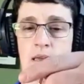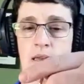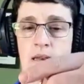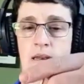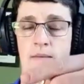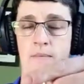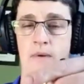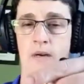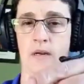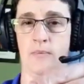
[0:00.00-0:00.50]

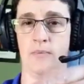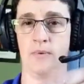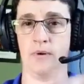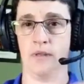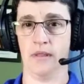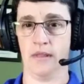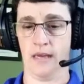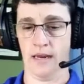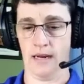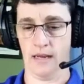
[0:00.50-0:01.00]
I'm going to put
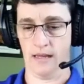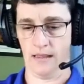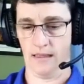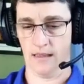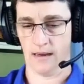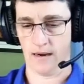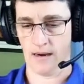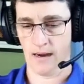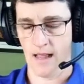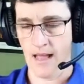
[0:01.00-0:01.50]
that in
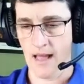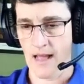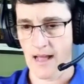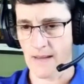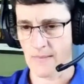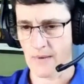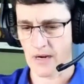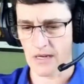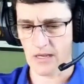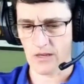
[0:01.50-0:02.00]
there.
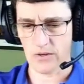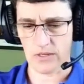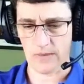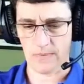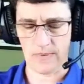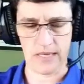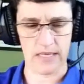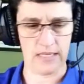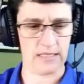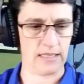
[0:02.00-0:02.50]
I'm going to use a
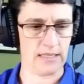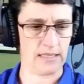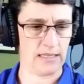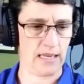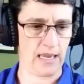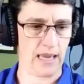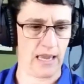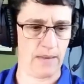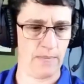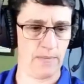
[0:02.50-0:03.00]
piece of
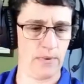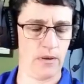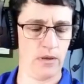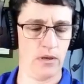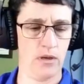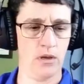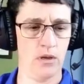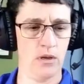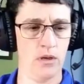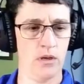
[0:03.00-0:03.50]
tape
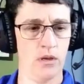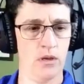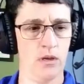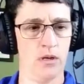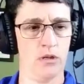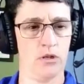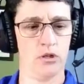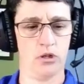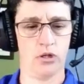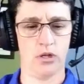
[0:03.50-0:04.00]

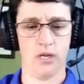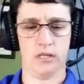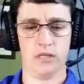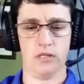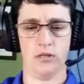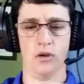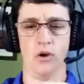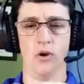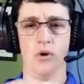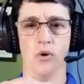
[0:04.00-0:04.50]
just
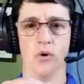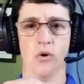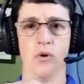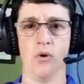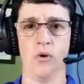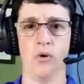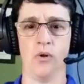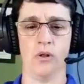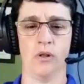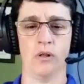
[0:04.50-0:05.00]
to
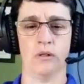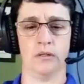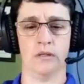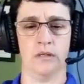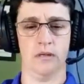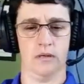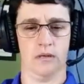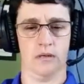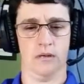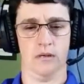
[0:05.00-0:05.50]
hold
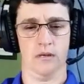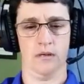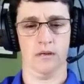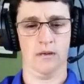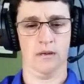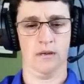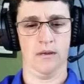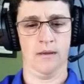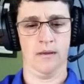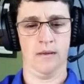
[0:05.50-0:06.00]

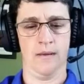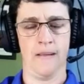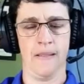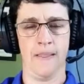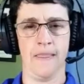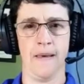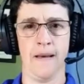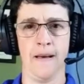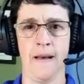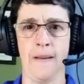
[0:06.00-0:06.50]

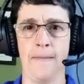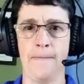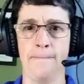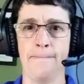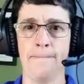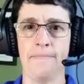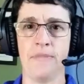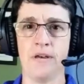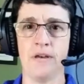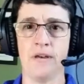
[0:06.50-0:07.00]

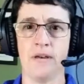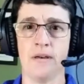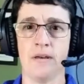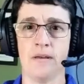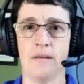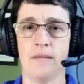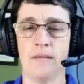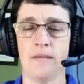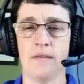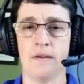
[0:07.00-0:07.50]
the
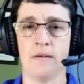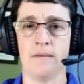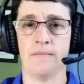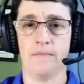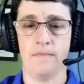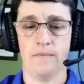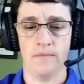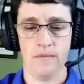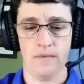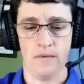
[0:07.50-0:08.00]

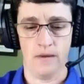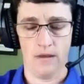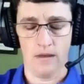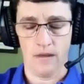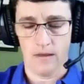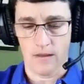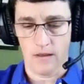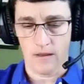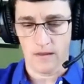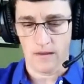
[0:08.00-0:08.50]

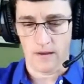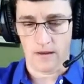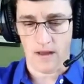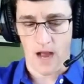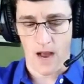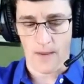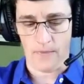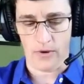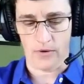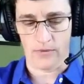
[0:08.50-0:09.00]

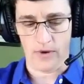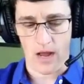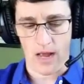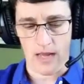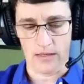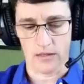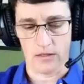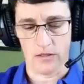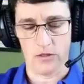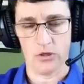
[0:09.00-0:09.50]
copper
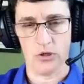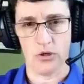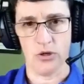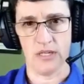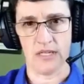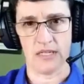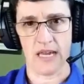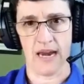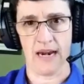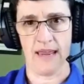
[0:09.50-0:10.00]
rod to the
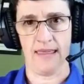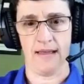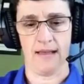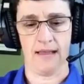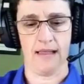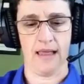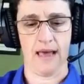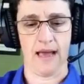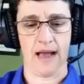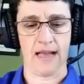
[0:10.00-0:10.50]
side of the
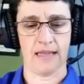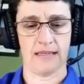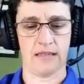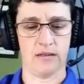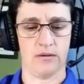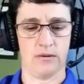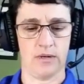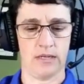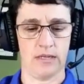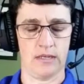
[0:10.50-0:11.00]
glass
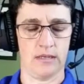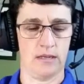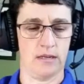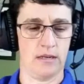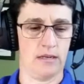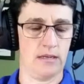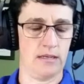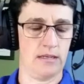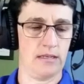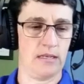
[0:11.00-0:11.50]
so it doesn't
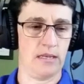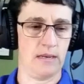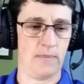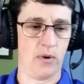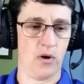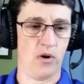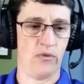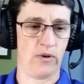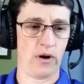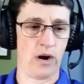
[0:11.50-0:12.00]
tip
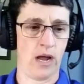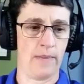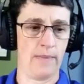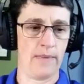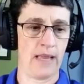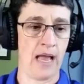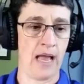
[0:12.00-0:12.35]
over on me.